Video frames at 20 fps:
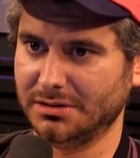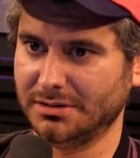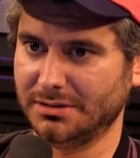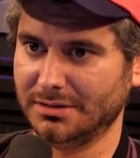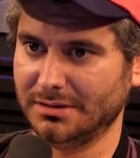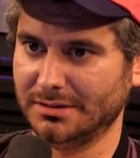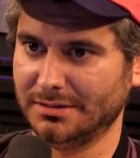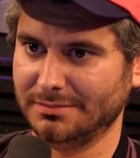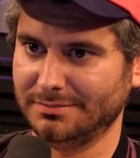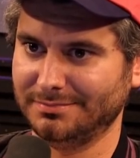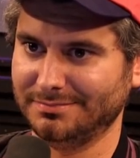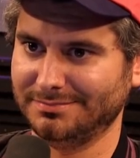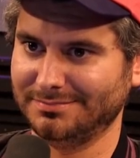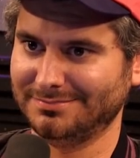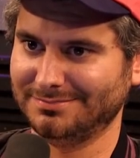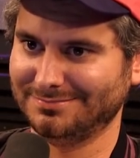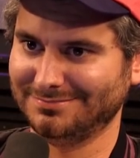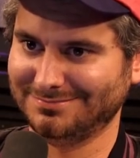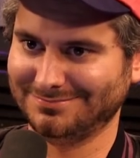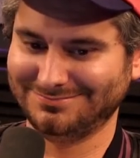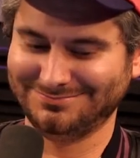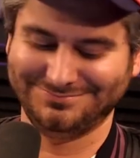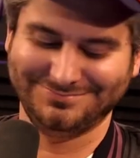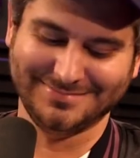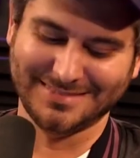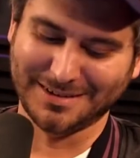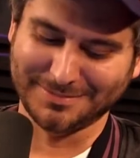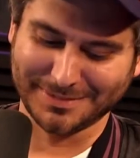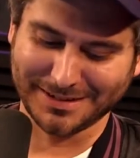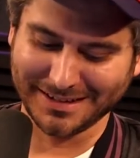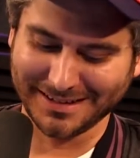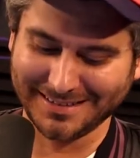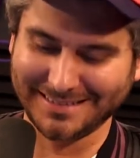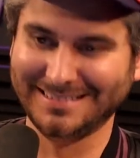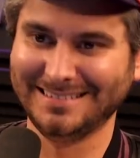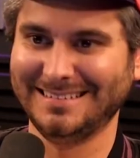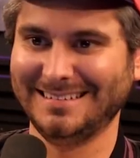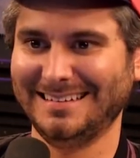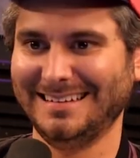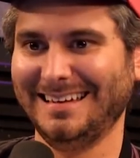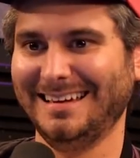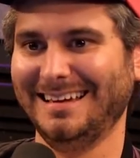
well, yeah, that's another thing